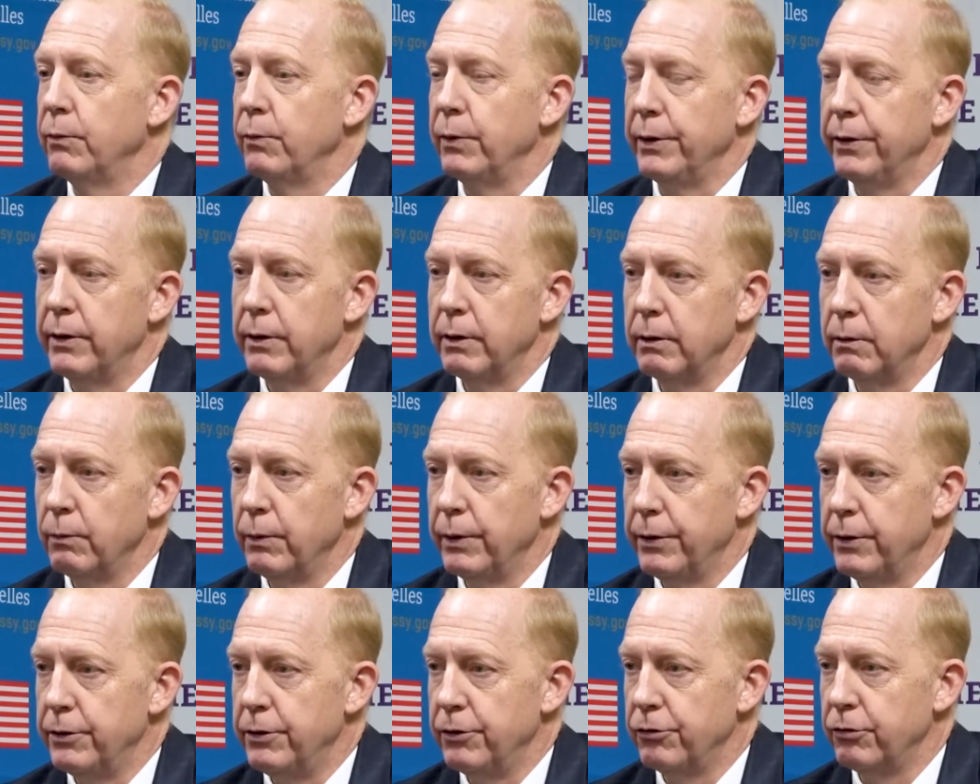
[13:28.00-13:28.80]
with
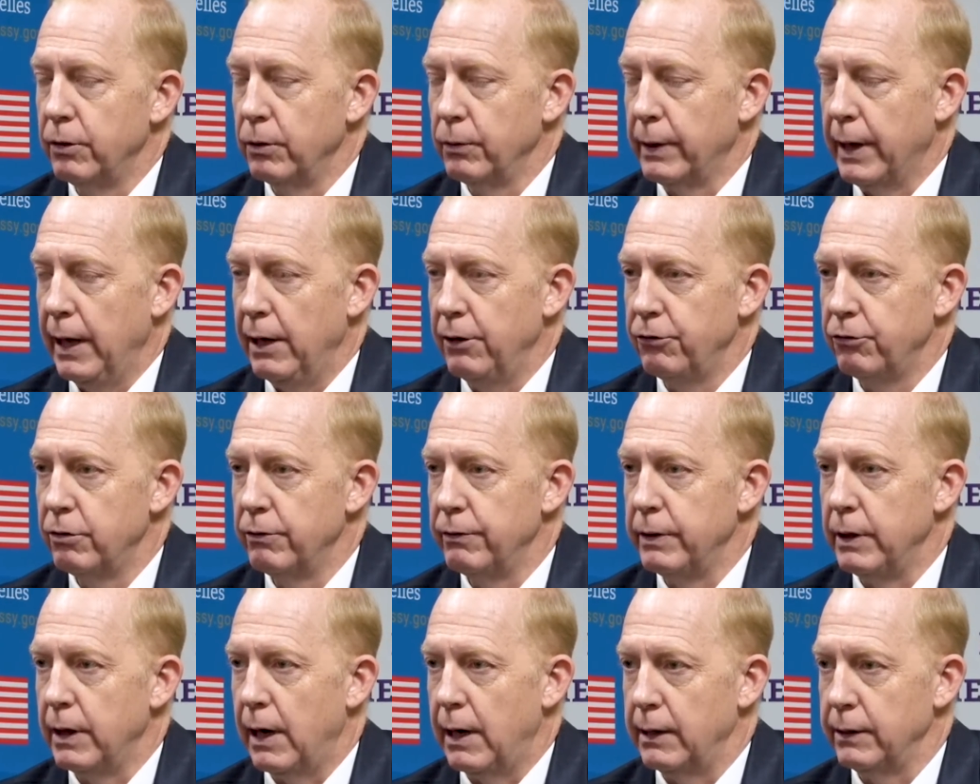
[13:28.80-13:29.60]
the dislocation of
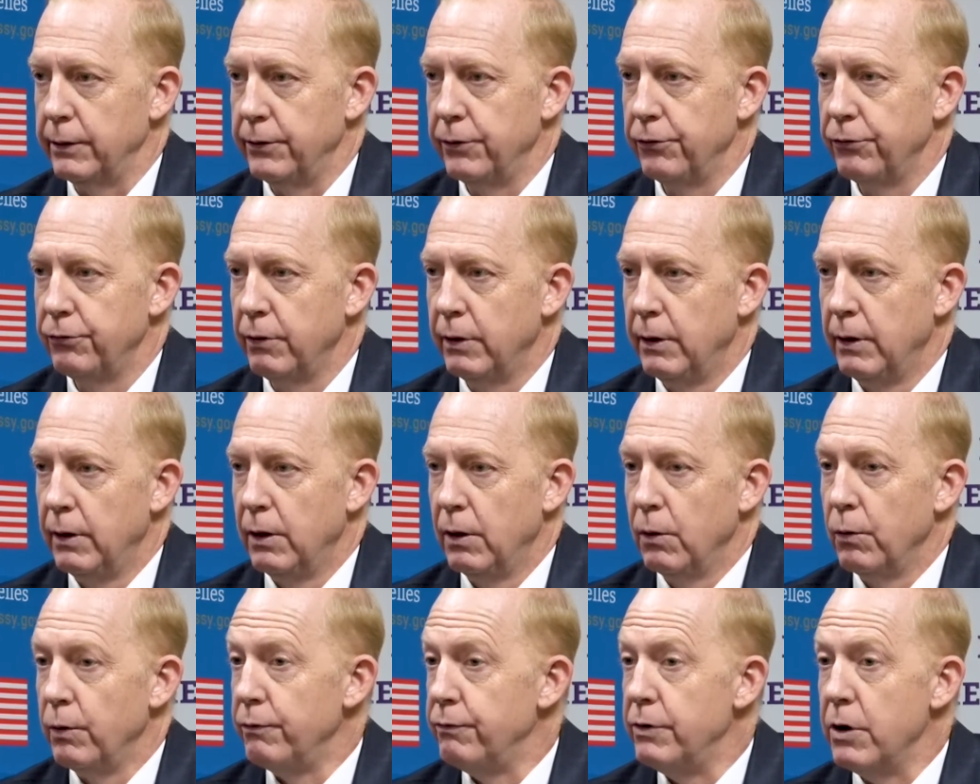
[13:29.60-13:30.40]
the islanders.
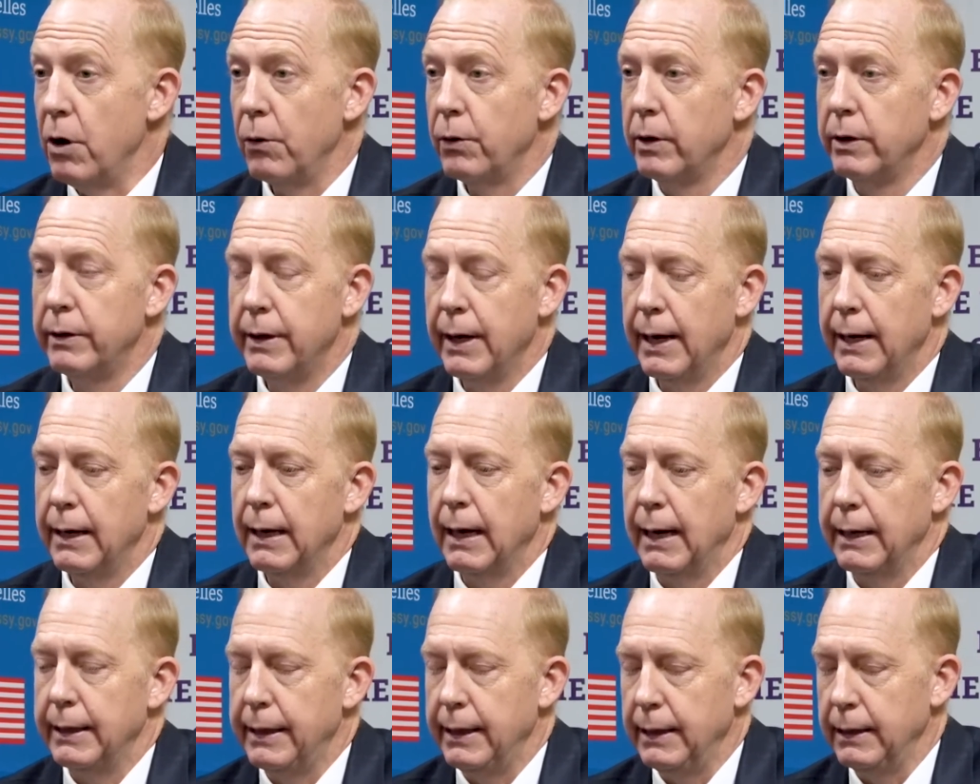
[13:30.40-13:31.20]
We've noted that
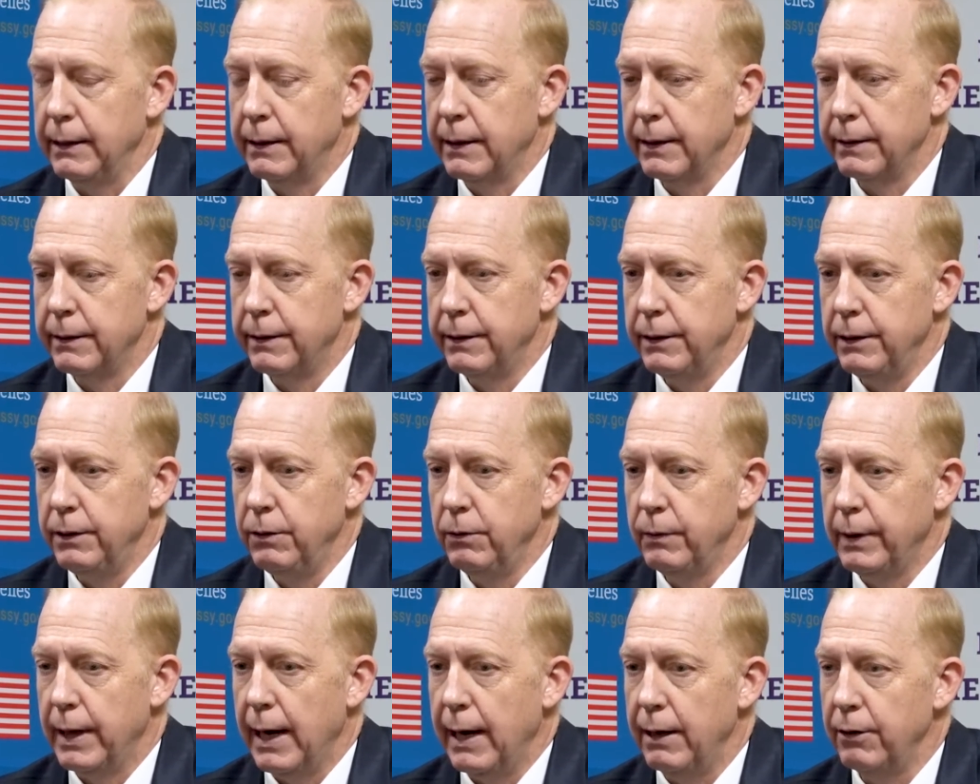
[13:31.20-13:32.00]
I think that the
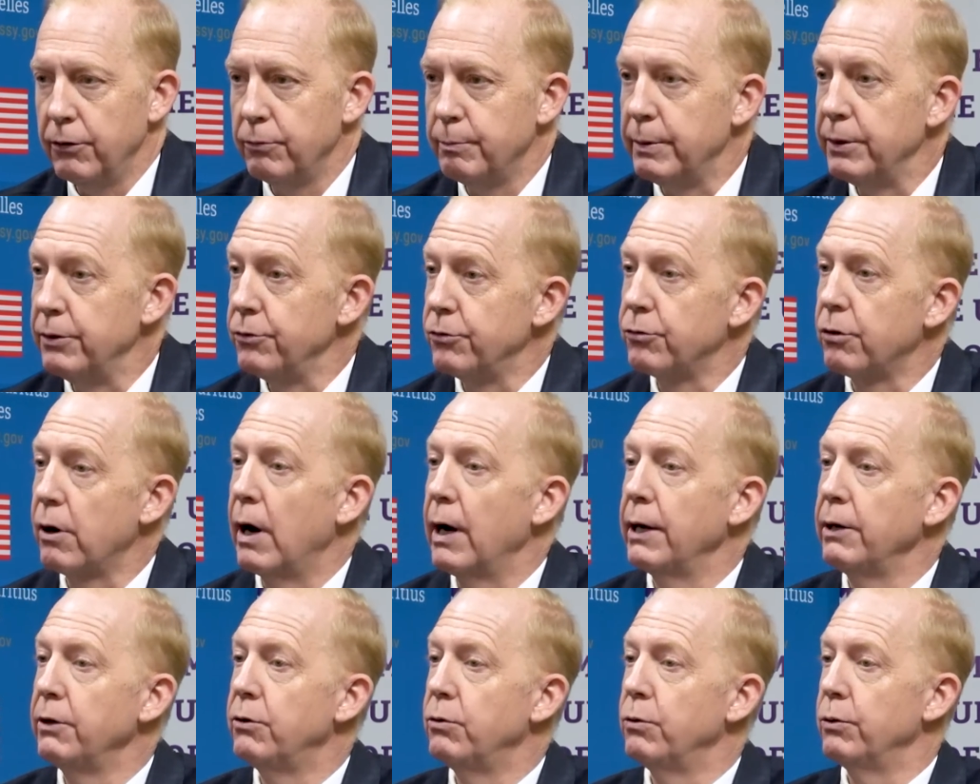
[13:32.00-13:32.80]
UK has been
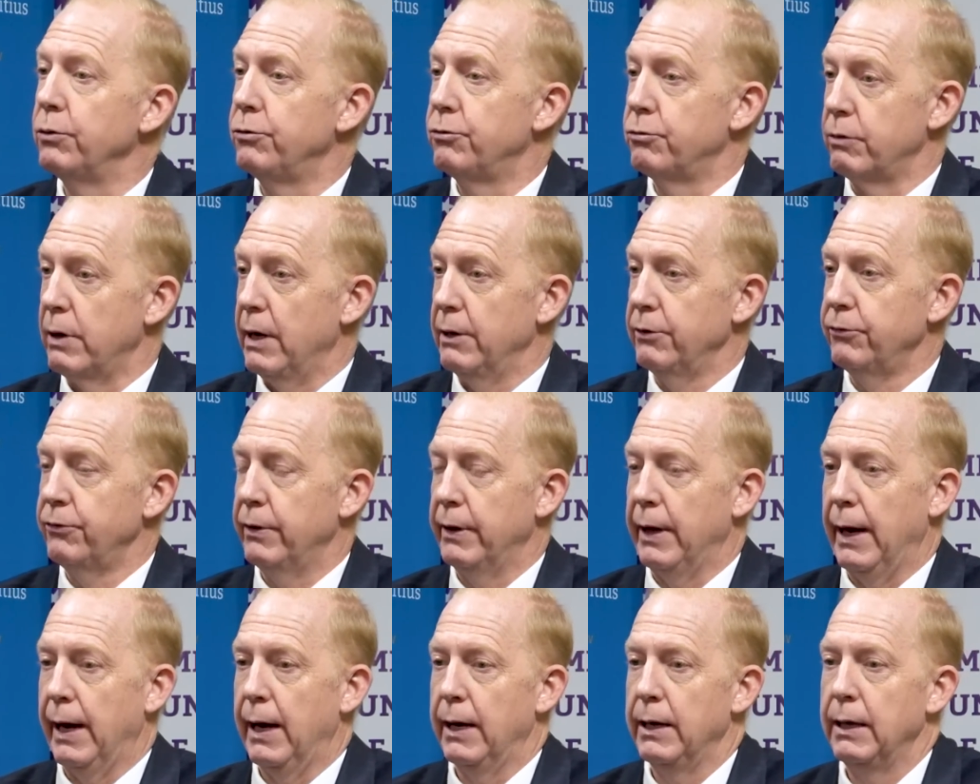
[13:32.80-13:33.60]
trying to address
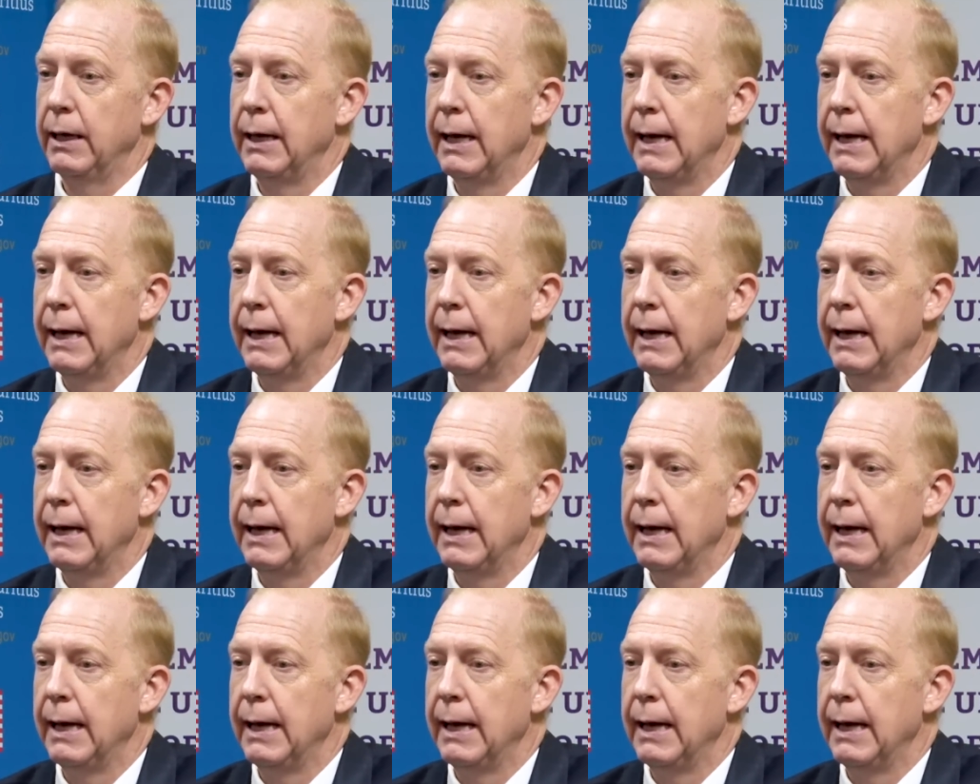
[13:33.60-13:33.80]
that,